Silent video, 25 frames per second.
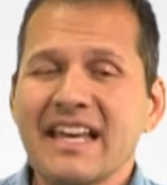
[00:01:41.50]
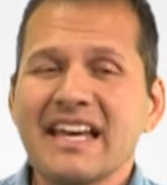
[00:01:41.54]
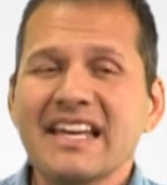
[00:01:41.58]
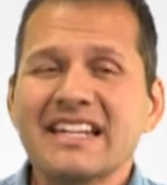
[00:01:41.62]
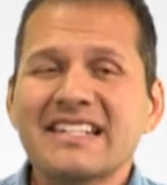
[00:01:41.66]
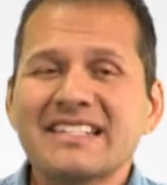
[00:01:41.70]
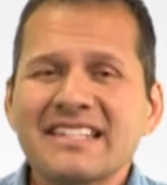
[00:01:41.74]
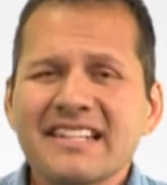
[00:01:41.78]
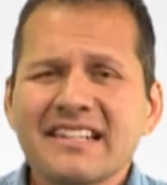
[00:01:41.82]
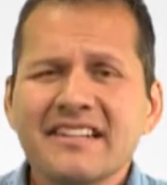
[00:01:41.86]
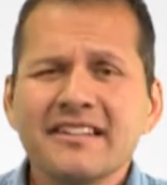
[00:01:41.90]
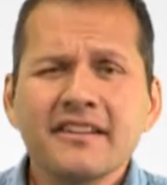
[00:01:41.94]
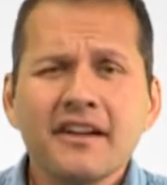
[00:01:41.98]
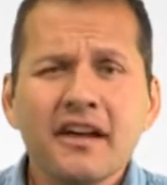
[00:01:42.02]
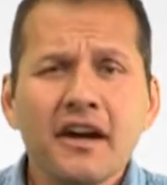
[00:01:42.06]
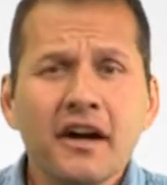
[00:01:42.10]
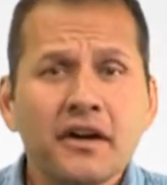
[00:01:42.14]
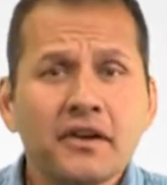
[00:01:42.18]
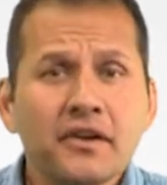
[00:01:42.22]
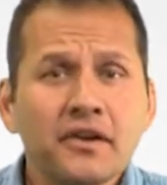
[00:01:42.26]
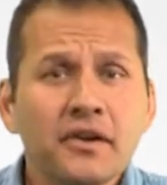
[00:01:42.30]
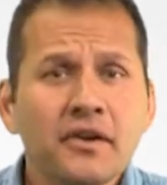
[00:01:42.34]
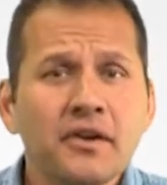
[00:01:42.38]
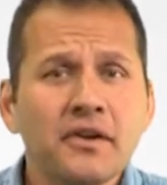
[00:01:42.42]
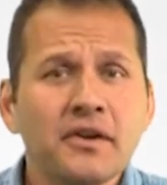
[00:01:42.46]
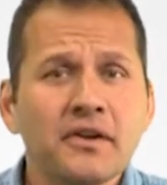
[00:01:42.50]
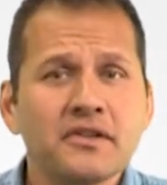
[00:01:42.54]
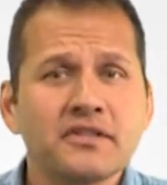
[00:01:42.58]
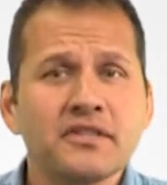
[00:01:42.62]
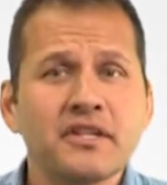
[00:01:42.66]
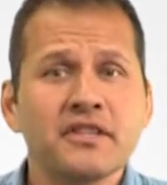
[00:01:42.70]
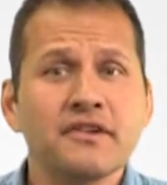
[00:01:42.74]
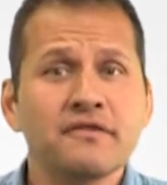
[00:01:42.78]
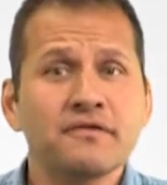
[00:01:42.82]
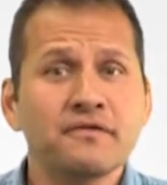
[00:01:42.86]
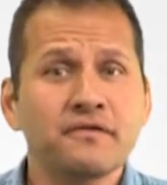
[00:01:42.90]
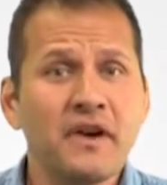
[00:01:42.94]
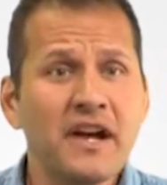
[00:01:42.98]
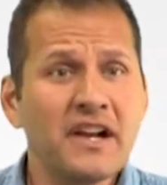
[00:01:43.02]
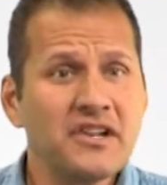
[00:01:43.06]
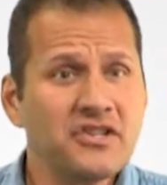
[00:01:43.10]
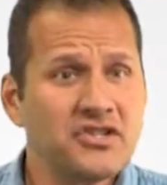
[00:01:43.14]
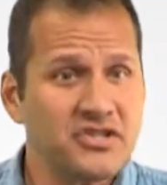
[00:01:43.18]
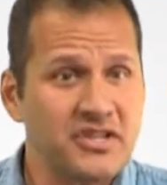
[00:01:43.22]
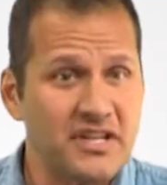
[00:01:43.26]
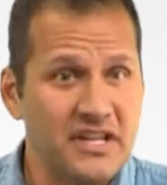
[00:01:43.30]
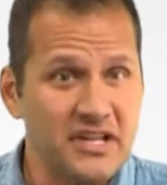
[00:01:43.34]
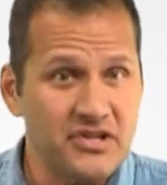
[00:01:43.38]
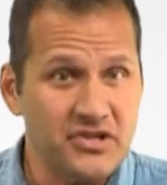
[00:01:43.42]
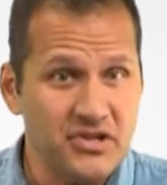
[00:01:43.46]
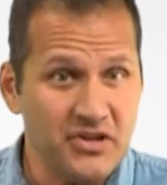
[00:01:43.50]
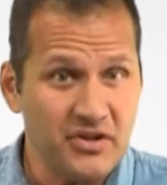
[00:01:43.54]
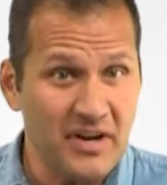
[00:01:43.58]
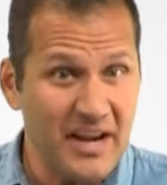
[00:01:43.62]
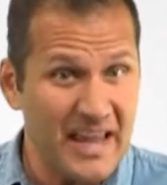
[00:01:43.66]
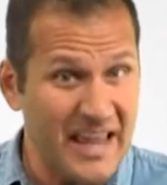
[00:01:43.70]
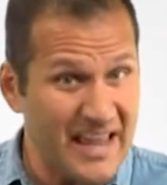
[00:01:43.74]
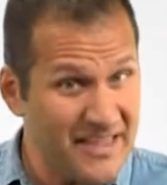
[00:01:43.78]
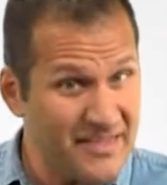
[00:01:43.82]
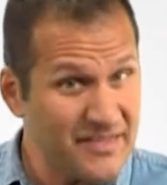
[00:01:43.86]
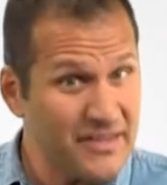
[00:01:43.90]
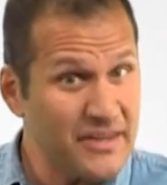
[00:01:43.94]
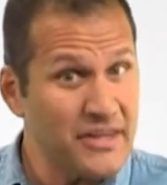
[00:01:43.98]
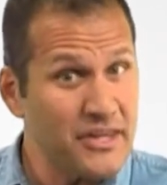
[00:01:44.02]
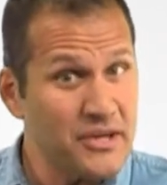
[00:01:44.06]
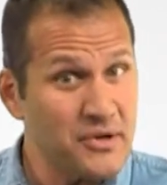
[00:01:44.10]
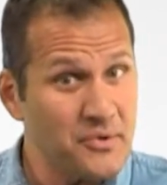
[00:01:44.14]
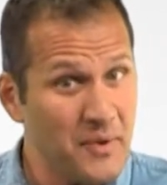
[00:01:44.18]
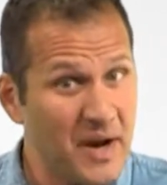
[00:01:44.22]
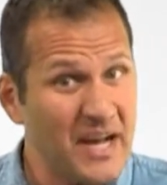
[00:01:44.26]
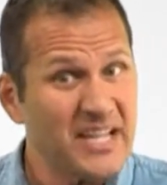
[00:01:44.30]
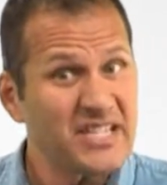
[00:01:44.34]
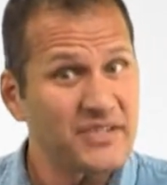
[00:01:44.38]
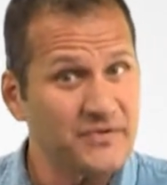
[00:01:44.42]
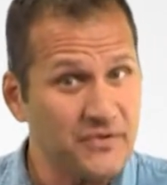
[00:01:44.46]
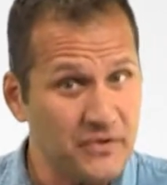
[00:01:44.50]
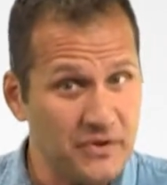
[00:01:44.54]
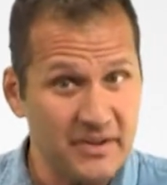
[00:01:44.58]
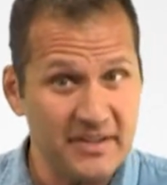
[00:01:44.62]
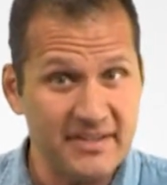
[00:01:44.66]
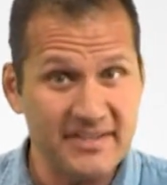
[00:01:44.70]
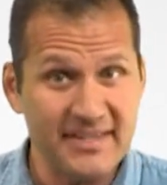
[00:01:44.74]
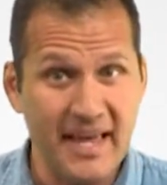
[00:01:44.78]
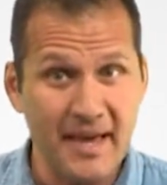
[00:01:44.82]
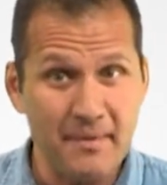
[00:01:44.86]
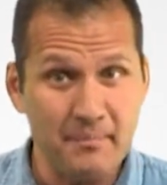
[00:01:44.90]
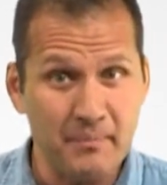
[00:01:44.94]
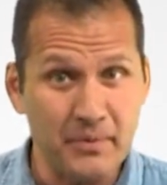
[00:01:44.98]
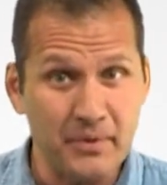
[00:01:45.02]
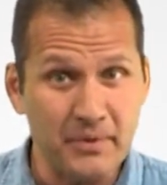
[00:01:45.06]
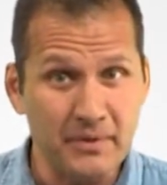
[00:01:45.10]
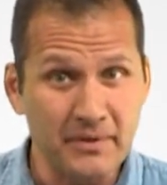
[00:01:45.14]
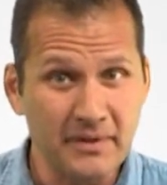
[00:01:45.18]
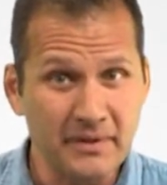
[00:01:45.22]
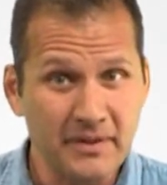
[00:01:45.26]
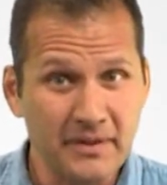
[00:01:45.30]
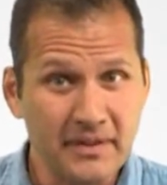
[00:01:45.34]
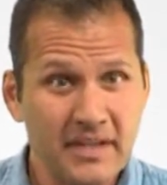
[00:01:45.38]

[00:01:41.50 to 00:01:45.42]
it didn't occur to the French teacher in the US, for example,